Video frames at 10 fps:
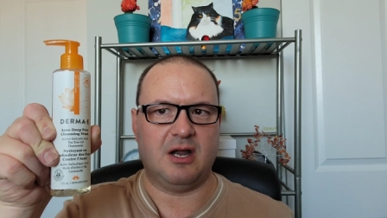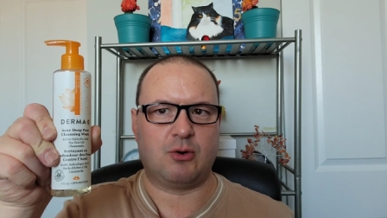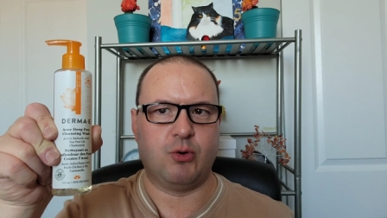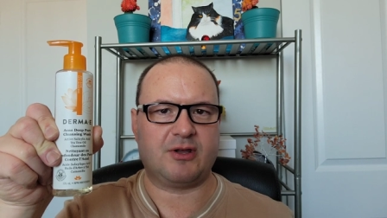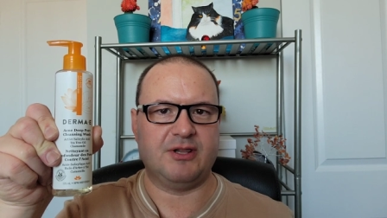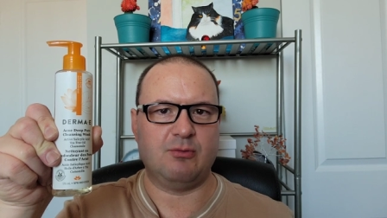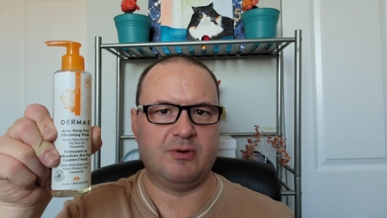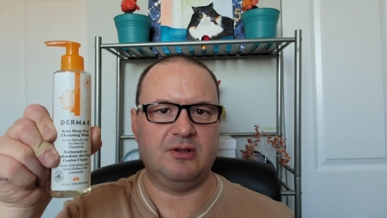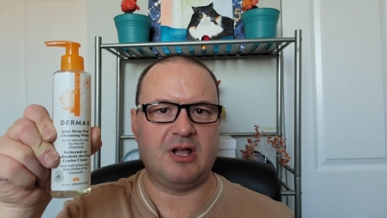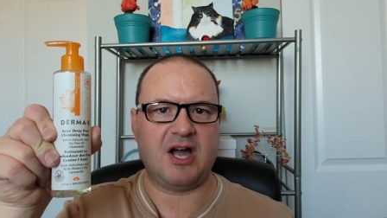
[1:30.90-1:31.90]
I quickly
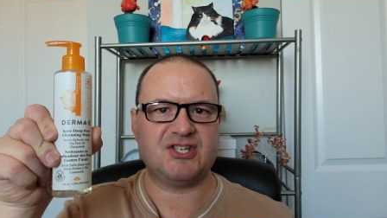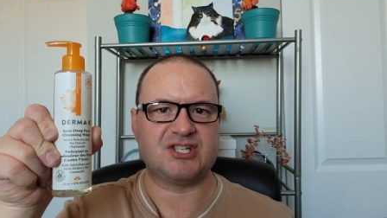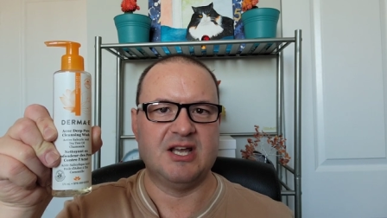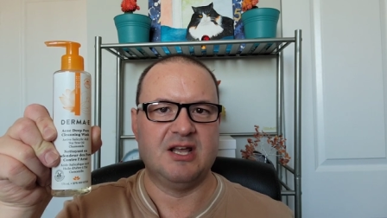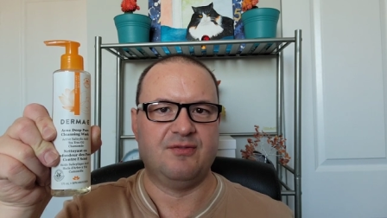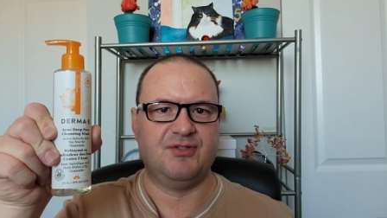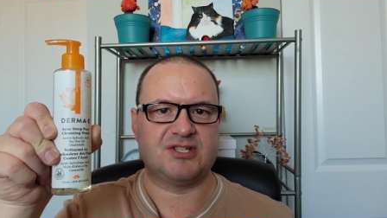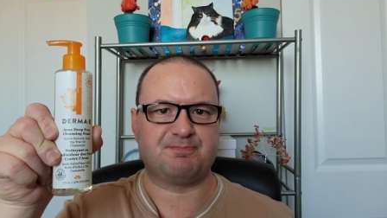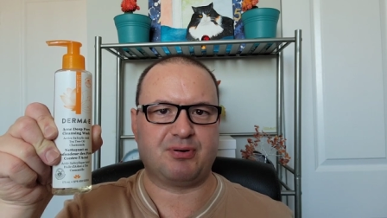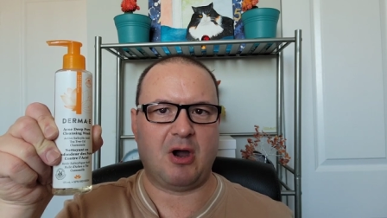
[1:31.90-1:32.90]
realized
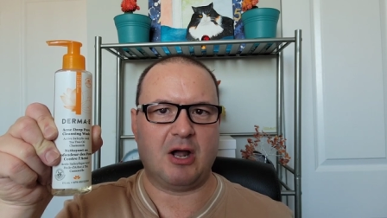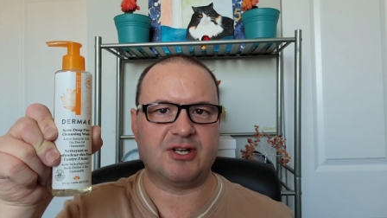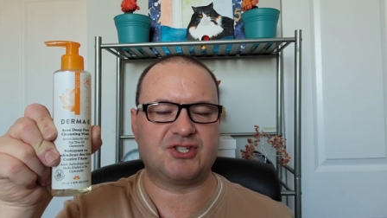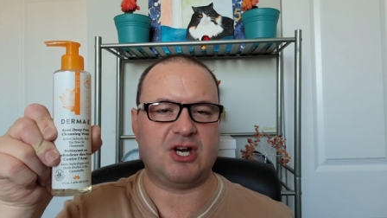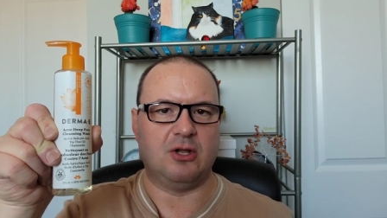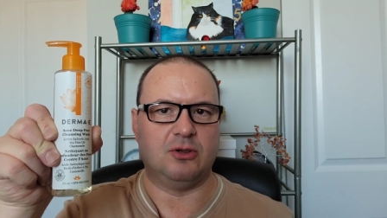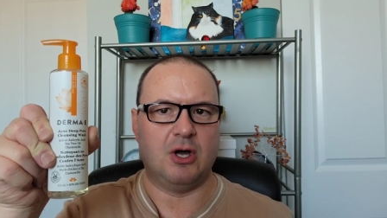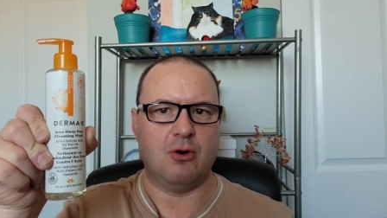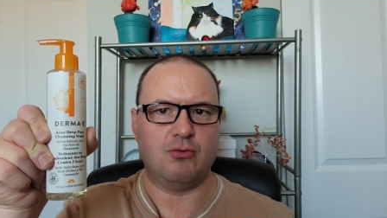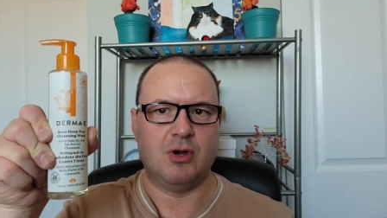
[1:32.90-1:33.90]
this product
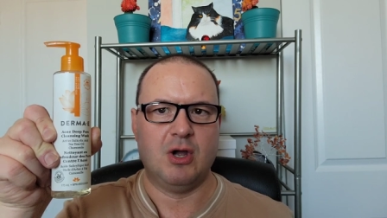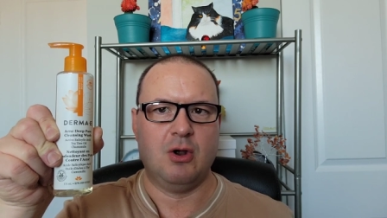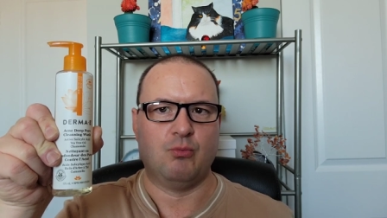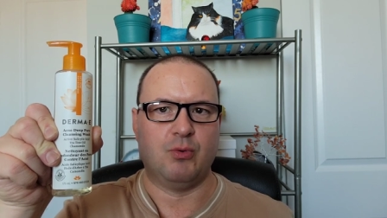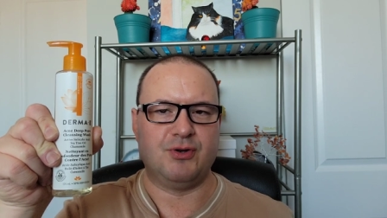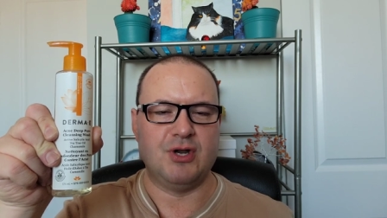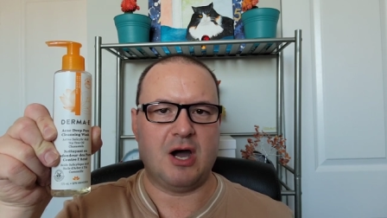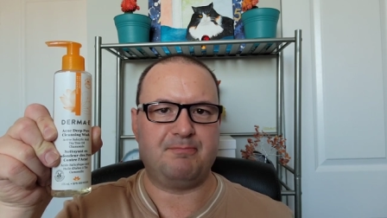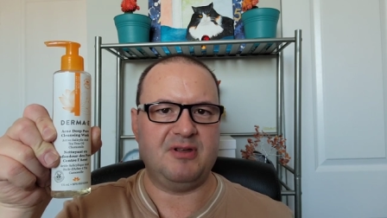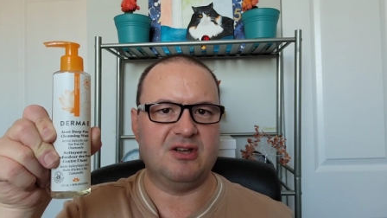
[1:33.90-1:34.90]
alone would
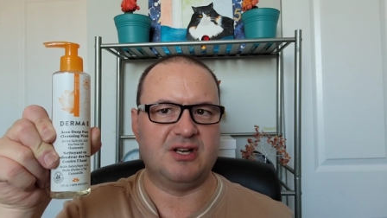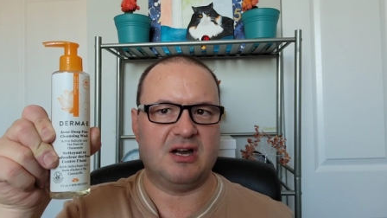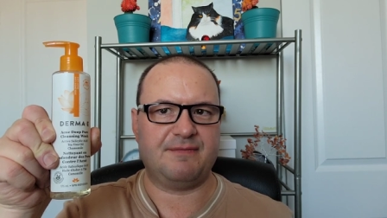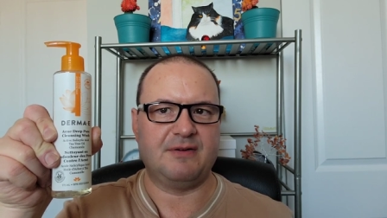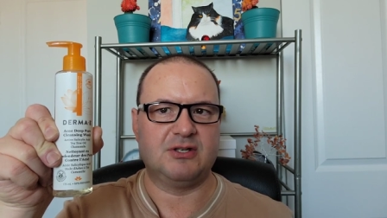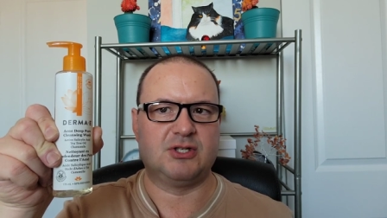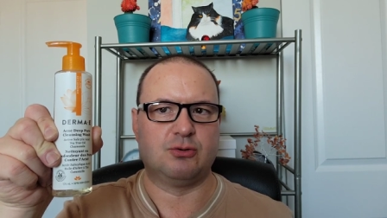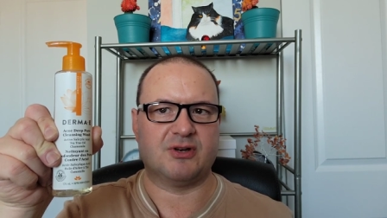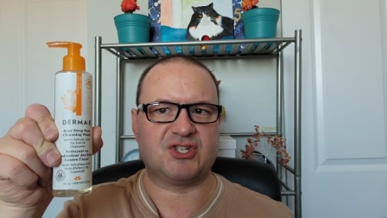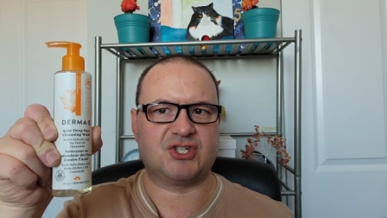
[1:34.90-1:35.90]
not be enough
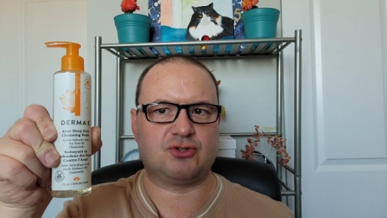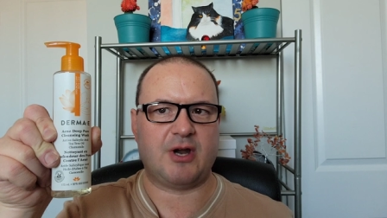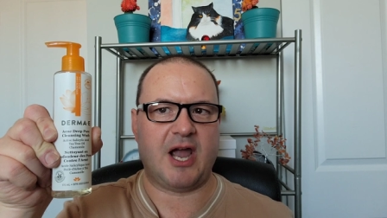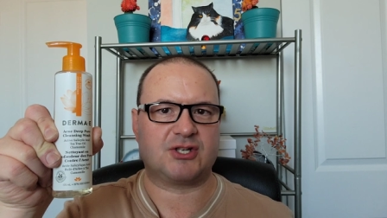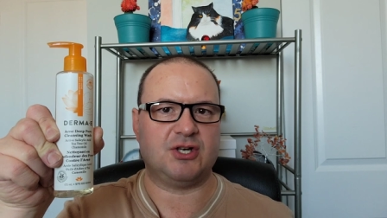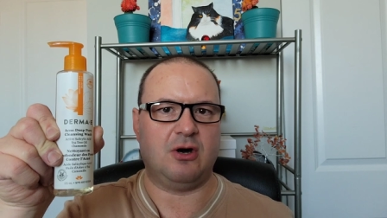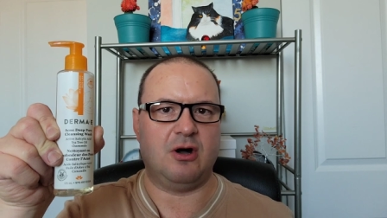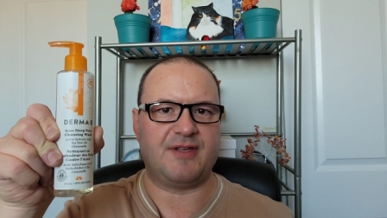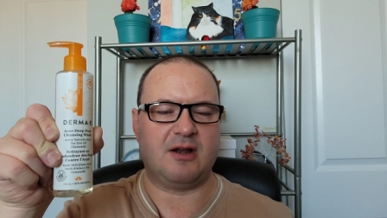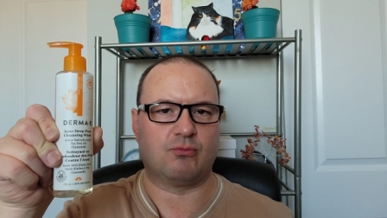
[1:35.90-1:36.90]
to extract
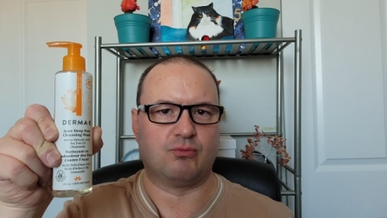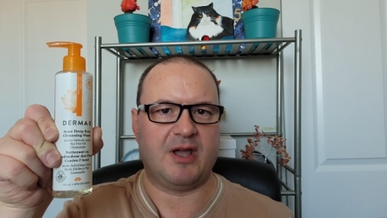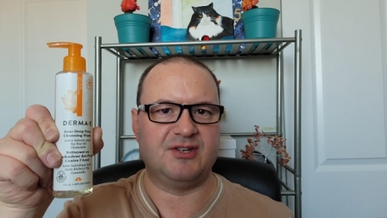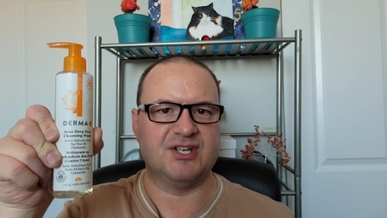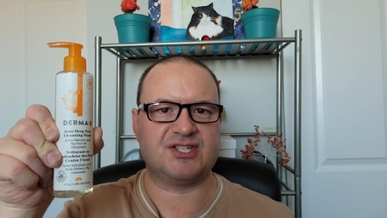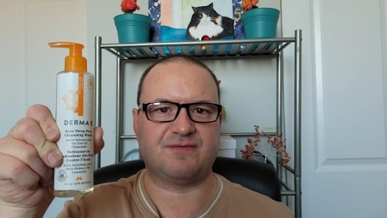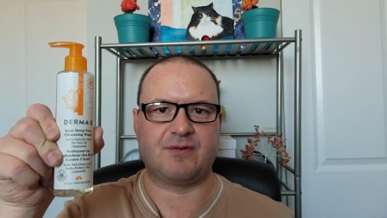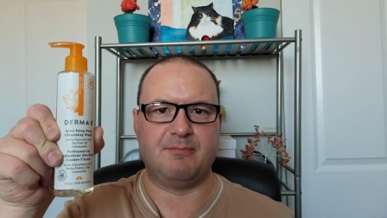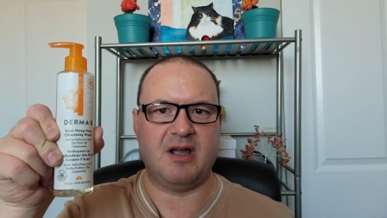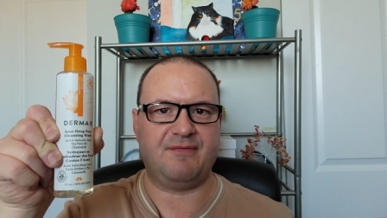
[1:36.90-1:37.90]
all that redness
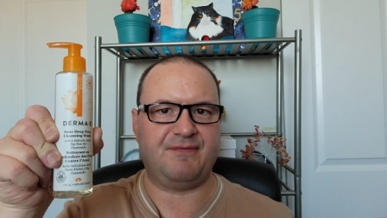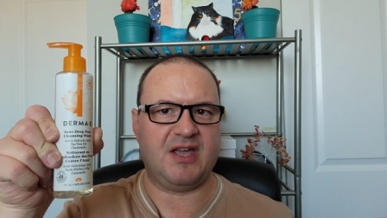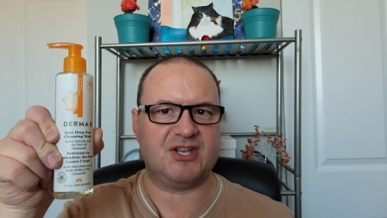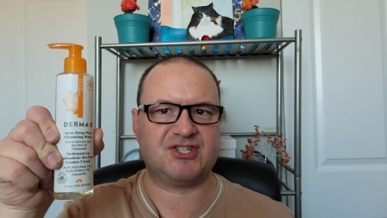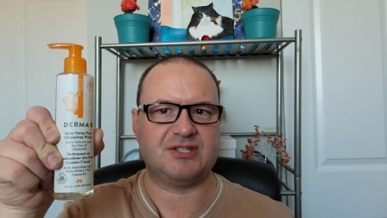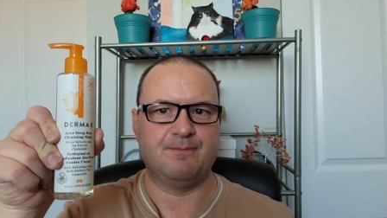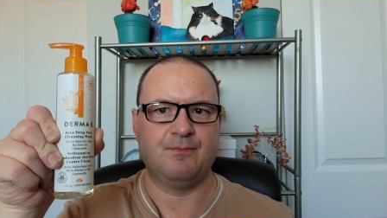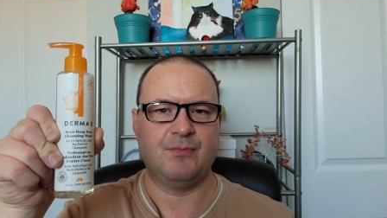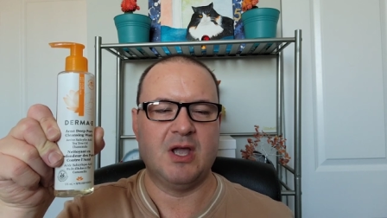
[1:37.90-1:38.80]
from my face.